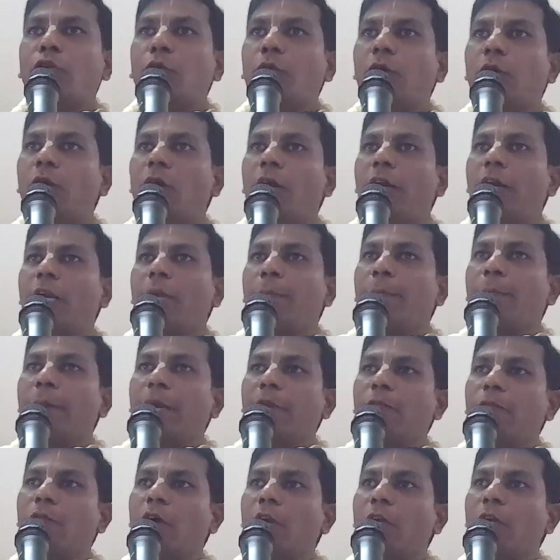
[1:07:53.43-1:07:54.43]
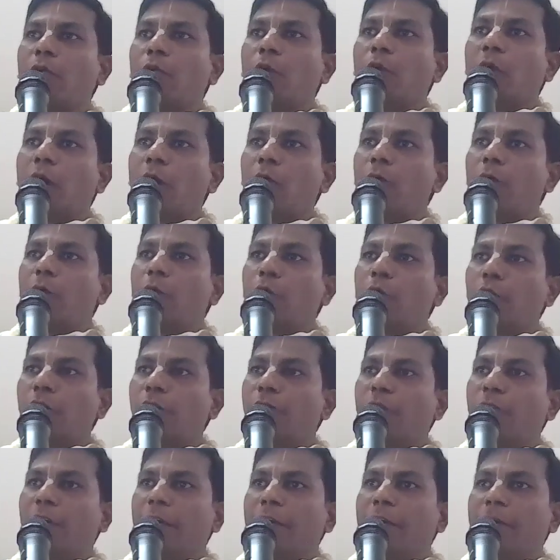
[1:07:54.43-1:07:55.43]
should not repeat what you have
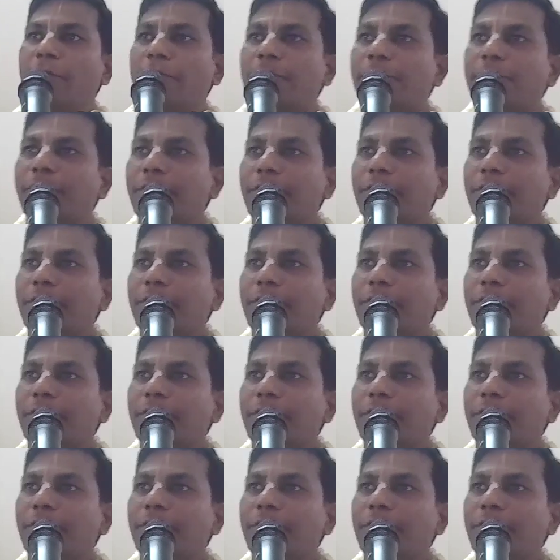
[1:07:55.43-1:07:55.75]
glorified.